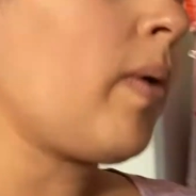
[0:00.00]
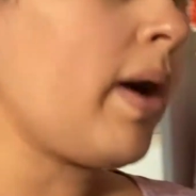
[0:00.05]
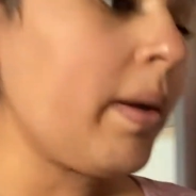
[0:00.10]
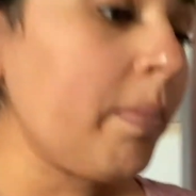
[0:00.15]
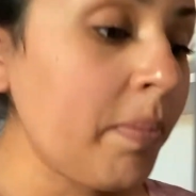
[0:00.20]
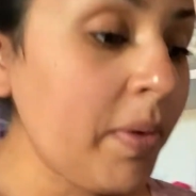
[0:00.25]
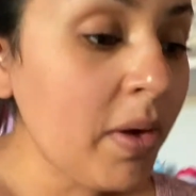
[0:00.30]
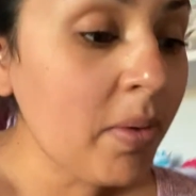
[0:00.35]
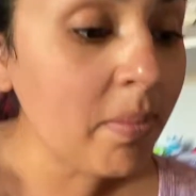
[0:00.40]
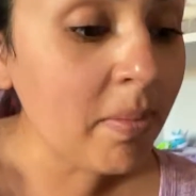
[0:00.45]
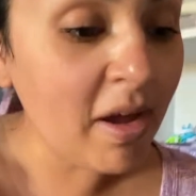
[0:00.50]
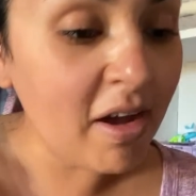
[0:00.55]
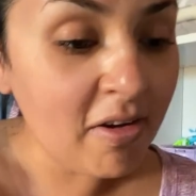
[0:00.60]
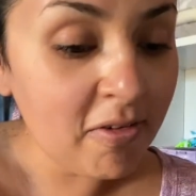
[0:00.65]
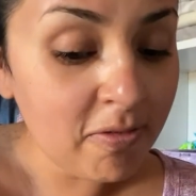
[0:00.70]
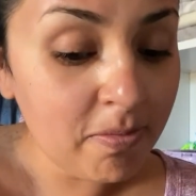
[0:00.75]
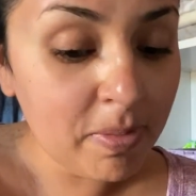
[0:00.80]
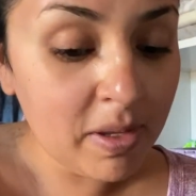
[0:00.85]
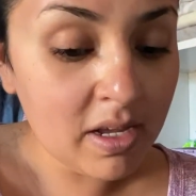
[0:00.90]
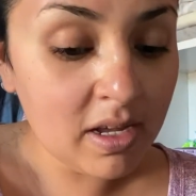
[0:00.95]
wipe your
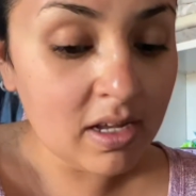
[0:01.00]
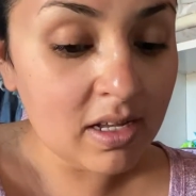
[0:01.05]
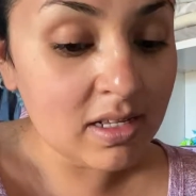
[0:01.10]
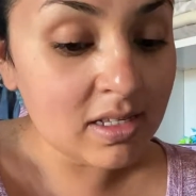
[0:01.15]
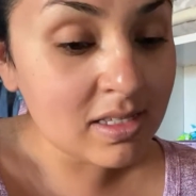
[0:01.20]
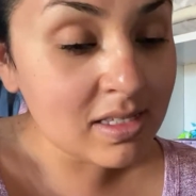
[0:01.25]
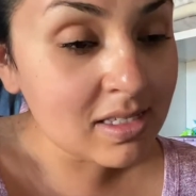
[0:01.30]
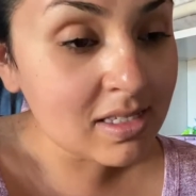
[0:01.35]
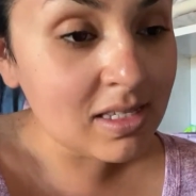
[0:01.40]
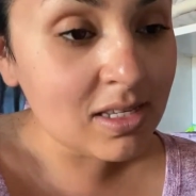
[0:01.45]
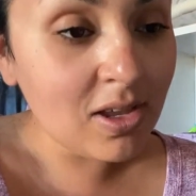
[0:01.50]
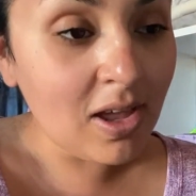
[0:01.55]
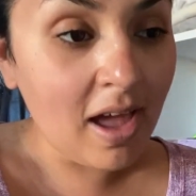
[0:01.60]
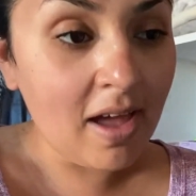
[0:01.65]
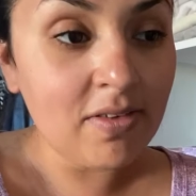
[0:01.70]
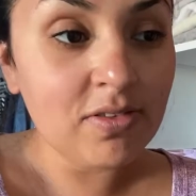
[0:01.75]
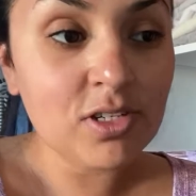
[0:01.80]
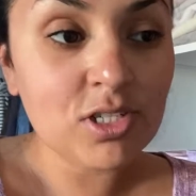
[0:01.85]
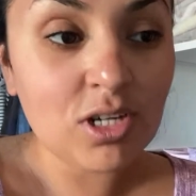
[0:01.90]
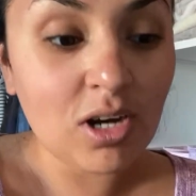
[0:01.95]
mouth because you
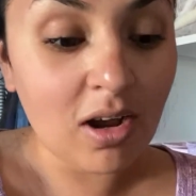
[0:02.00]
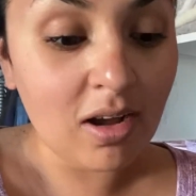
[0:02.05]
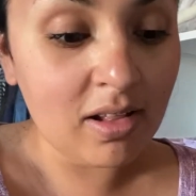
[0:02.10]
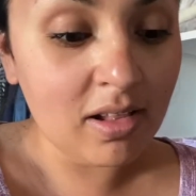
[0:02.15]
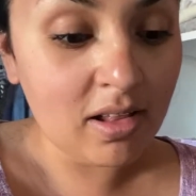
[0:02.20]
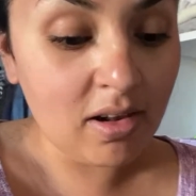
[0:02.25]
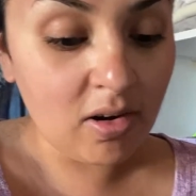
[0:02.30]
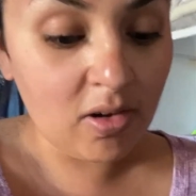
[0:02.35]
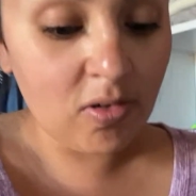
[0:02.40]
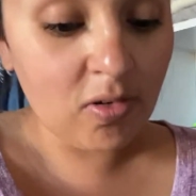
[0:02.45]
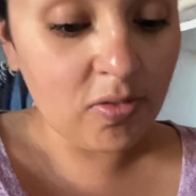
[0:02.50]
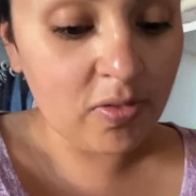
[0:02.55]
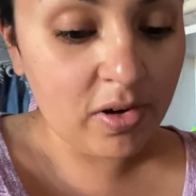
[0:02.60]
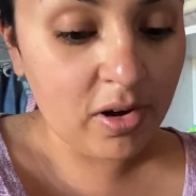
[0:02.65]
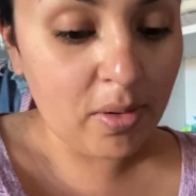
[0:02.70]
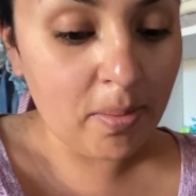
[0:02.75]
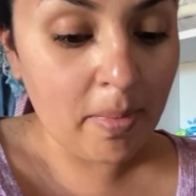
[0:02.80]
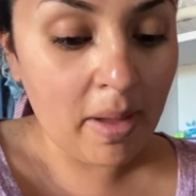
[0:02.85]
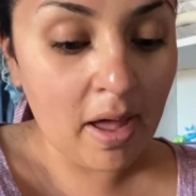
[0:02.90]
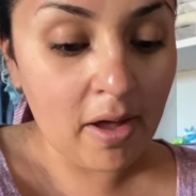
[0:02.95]
have chocolate all over
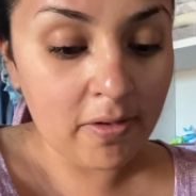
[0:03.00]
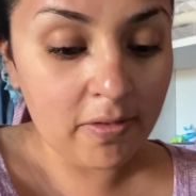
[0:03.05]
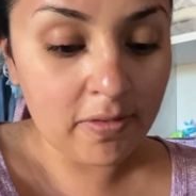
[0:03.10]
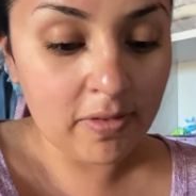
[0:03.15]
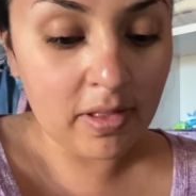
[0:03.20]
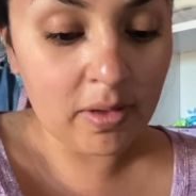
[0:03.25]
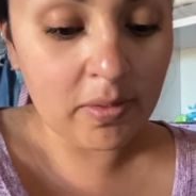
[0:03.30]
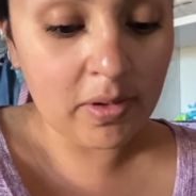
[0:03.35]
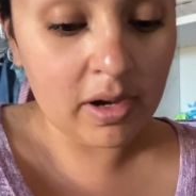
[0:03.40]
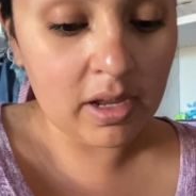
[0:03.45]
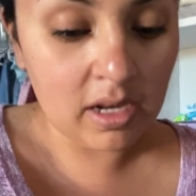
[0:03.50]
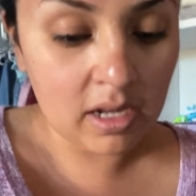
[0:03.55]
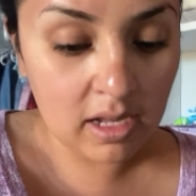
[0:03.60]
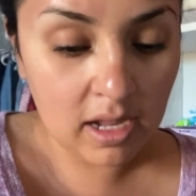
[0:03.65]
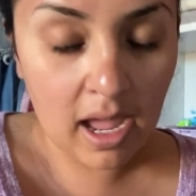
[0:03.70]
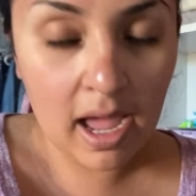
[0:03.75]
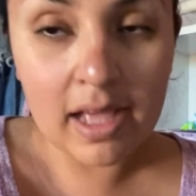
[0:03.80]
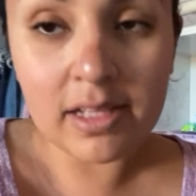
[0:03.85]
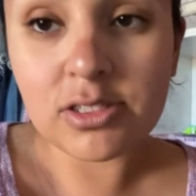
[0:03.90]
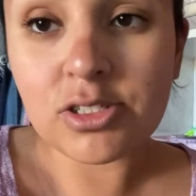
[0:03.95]
your mouth. They were
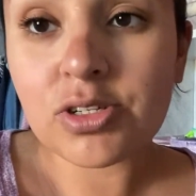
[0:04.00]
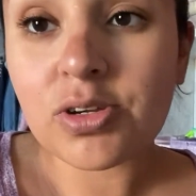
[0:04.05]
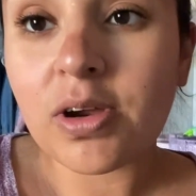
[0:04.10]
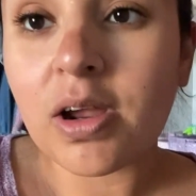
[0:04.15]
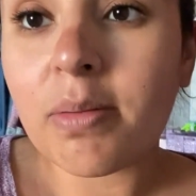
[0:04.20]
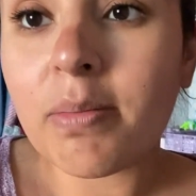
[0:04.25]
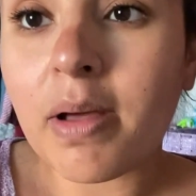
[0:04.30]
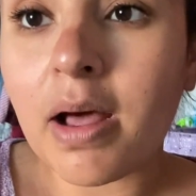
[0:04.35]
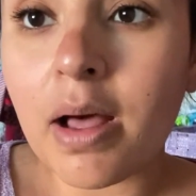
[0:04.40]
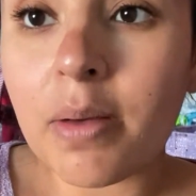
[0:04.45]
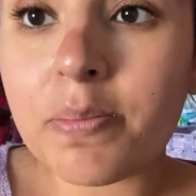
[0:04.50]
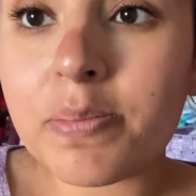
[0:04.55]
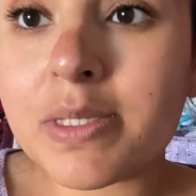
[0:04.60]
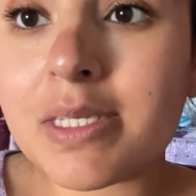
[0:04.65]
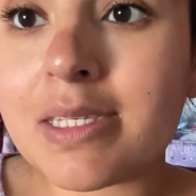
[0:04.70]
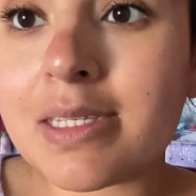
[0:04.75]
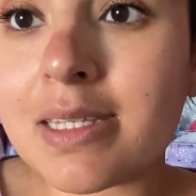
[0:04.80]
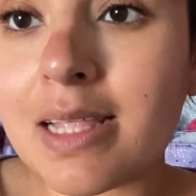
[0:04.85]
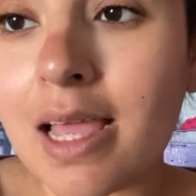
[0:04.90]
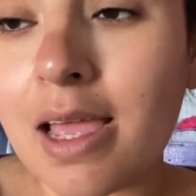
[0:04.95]
eating ice cream
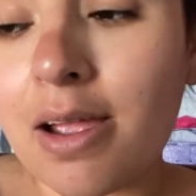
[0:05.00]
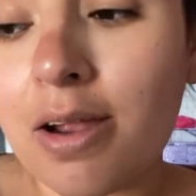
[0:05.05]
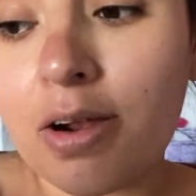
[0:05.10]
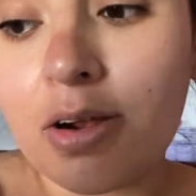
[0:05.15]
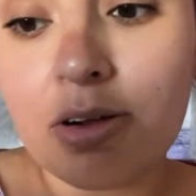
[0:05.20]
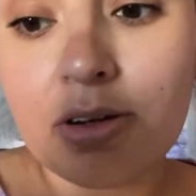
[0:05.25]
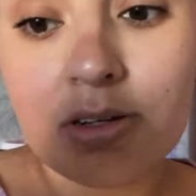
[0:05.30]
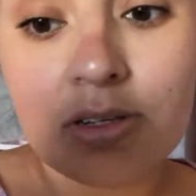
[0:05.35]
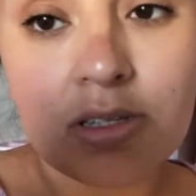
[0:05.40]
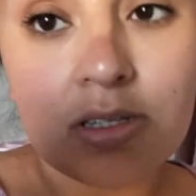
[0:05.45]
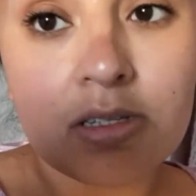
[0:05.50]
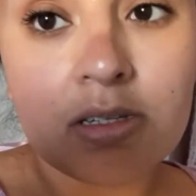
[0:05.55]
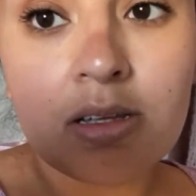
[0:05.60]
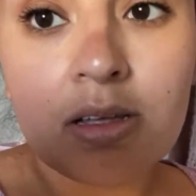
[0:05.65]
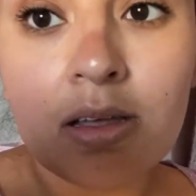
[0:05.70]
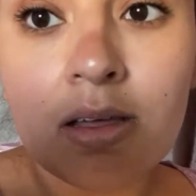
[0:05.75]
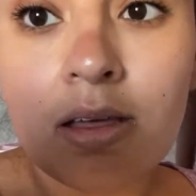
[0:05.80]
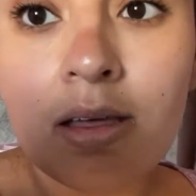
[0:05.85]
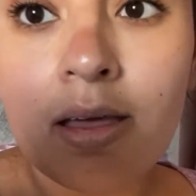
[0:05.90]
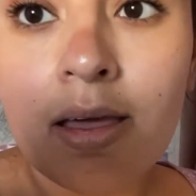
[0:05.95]
upstairs
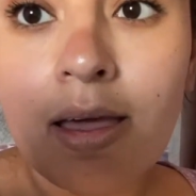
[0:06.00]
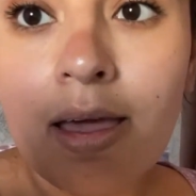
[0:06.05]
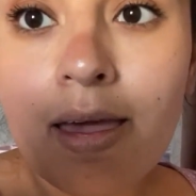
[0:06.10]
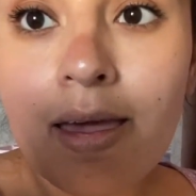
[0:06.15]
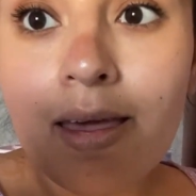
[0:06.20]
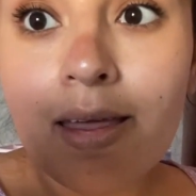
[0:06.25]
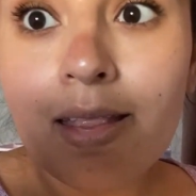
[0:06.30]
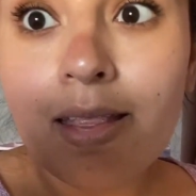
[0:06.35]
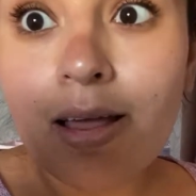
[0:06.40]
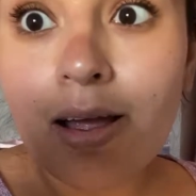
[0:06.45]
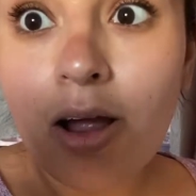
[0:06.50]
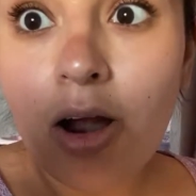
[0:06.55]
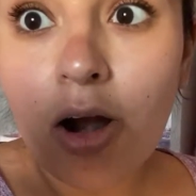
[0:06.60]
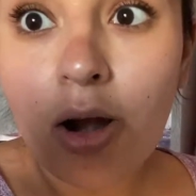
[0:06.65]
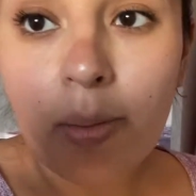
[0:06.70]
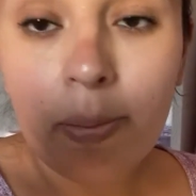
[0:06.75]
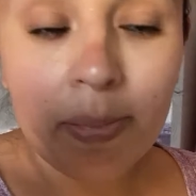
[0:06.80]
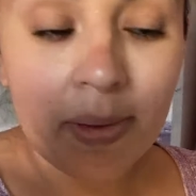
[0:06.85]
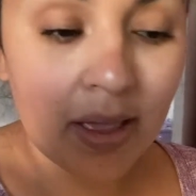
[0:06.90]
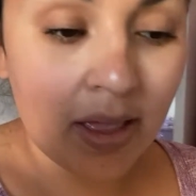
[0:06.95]
in the
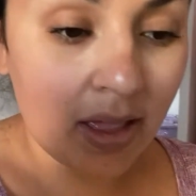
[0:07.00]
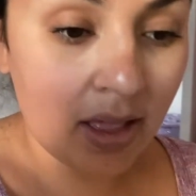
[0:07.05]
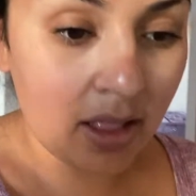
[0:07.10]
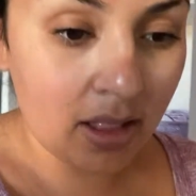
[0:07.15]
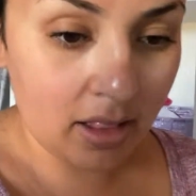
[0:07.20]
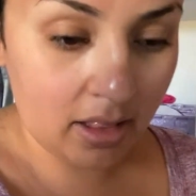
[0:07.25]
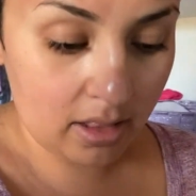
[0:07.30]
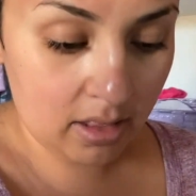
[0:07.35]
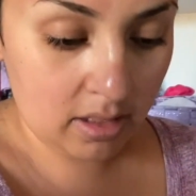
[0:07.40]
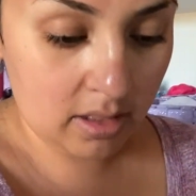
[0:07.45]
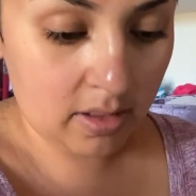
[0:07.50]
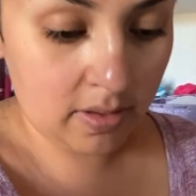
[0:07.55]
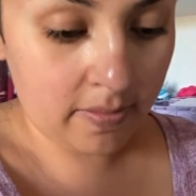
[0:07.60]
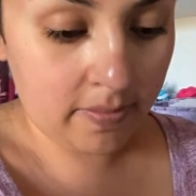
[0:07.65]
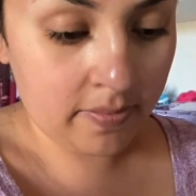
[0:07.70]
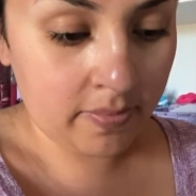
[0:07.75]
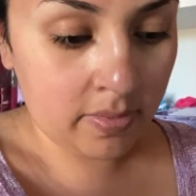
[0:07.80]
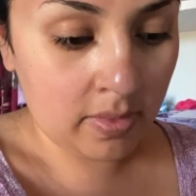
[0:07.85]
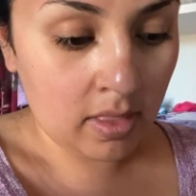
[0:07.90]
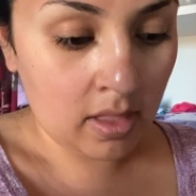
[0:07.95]
carpet.
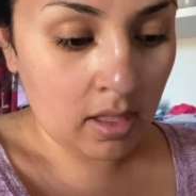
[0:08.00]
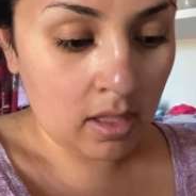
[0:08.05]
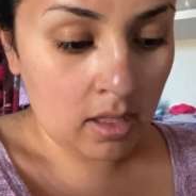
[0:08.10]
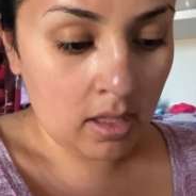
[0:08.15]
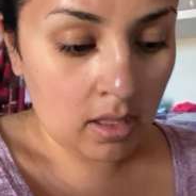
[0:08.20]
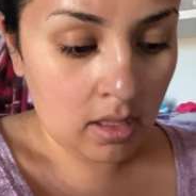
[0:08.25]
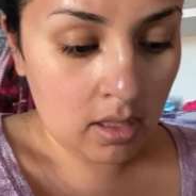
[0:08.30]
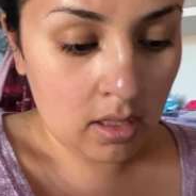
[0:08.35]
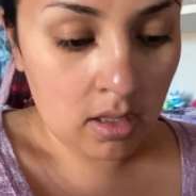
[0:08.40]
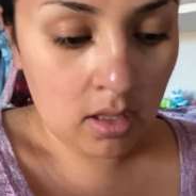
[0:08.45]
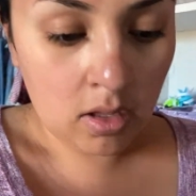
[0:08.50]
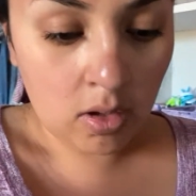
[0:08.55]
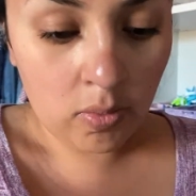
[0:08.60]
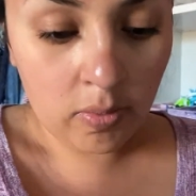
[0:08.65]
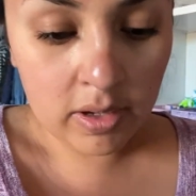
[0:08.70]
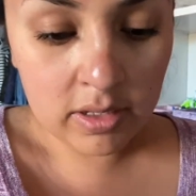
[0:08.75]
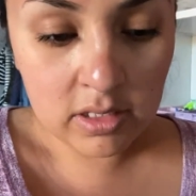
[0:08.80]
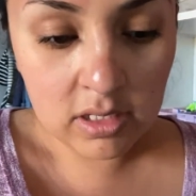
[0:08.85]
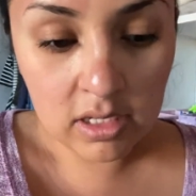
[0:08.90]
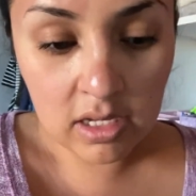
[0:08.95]

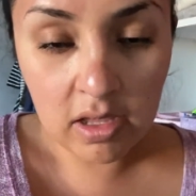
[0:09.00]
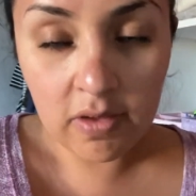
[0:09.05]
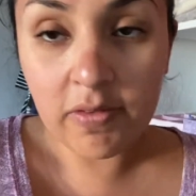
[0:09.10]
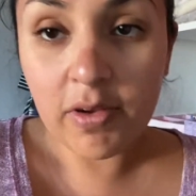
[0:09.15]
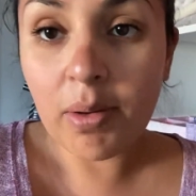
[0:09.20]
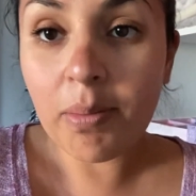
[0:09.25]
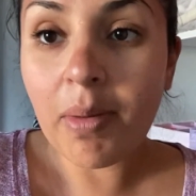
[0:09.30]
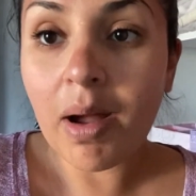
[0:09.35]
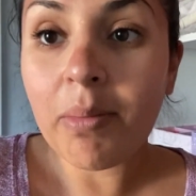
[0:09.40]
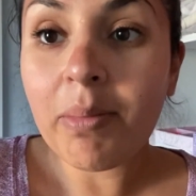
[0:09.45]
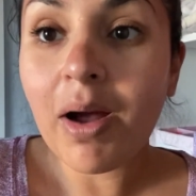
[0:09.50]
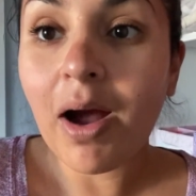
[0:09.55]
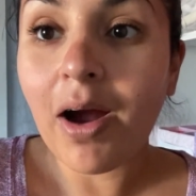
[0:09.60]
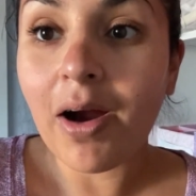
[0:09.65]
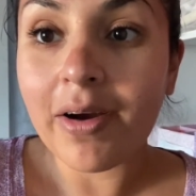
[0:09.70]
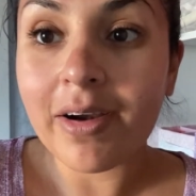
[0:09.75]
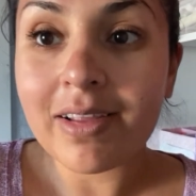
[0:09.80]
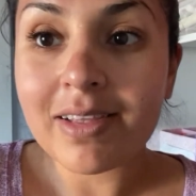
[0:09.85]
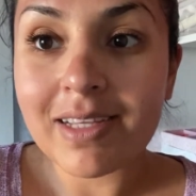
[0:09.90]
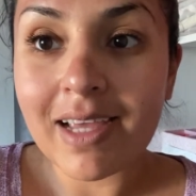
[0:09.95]
Wait to give your mom a
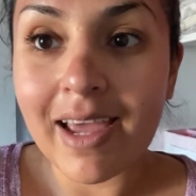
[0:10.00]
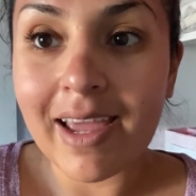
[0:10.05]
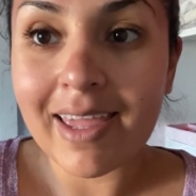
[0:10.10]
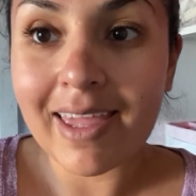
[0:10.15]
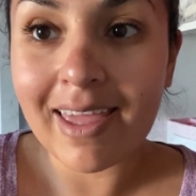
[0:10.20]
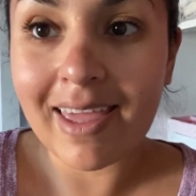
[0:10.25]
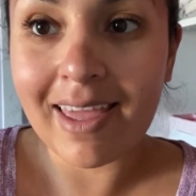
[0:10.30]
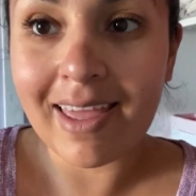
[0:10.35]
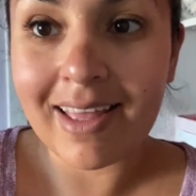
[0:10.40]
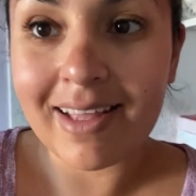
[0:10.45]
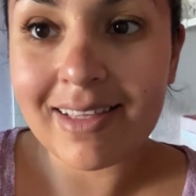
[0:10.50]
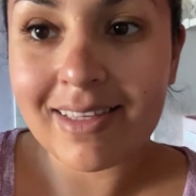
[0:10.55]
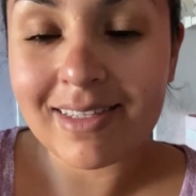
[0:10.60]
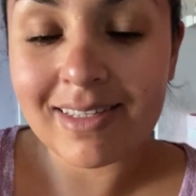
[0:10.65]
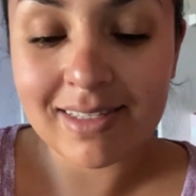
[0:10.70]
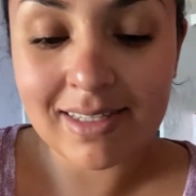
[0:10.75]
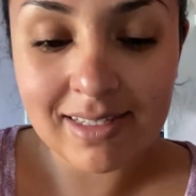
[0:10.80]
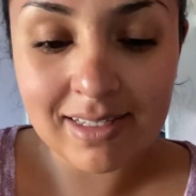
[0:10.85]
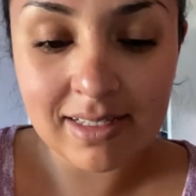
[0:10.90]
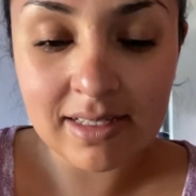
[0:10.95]
heart attack,
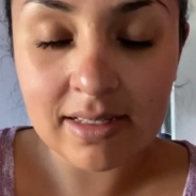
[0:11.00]
kids.